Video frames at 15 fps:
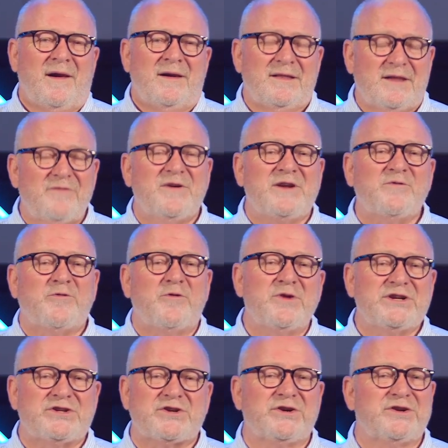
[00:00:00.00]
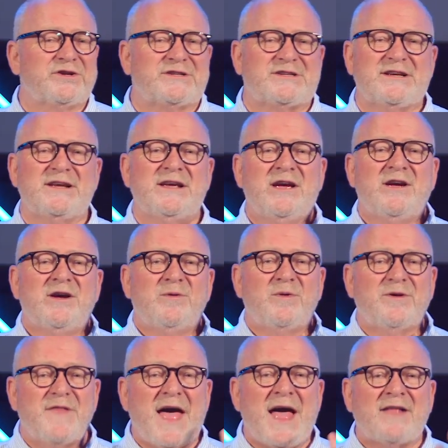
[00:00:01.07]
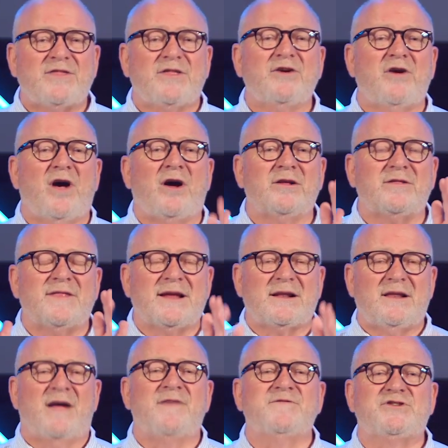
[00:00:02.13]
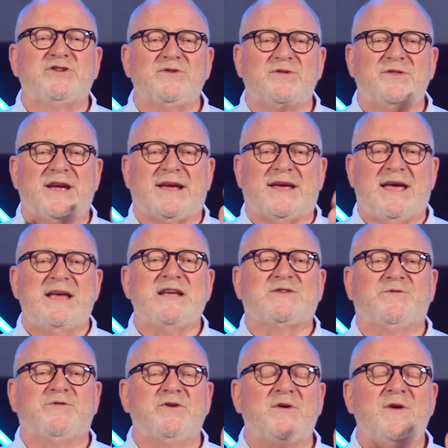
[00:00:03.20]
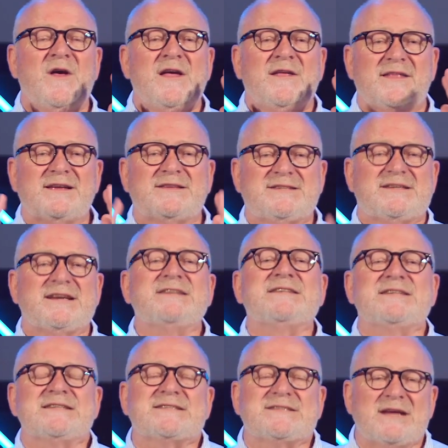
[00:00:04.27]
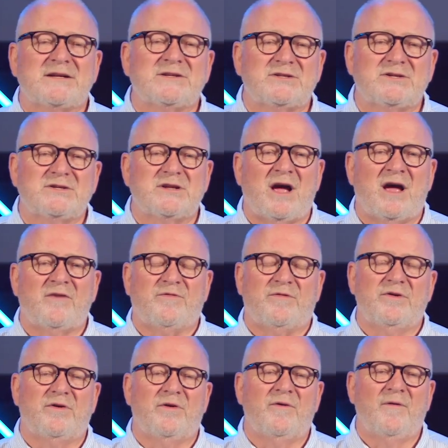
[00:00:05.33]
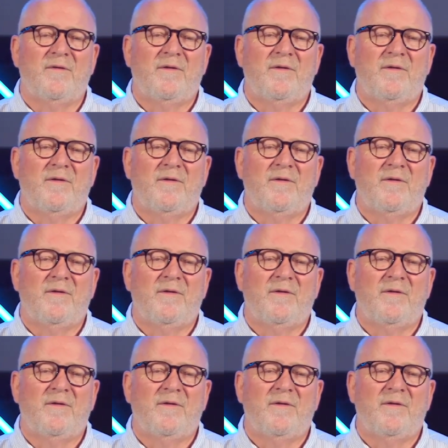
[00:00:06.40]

Living for eternity without the God that loves you, that cares for you, that sent his son to die for you.